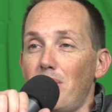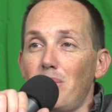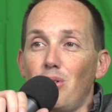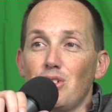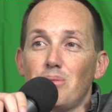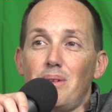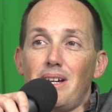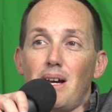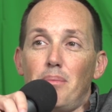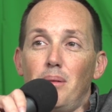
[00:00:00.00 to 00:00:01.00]
Tommy pushed
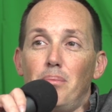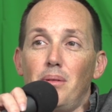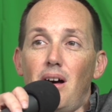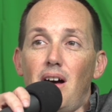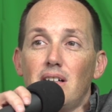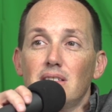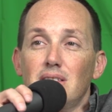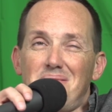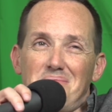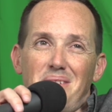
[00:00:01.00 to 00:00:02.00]
me a couple of
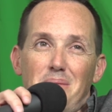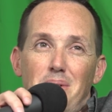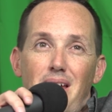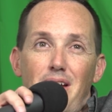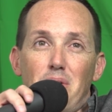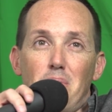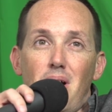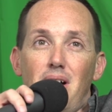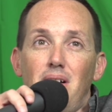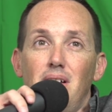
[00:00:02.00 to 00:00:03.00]
blocks, maybe half a
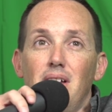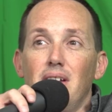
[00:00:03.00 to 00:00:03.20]
mile.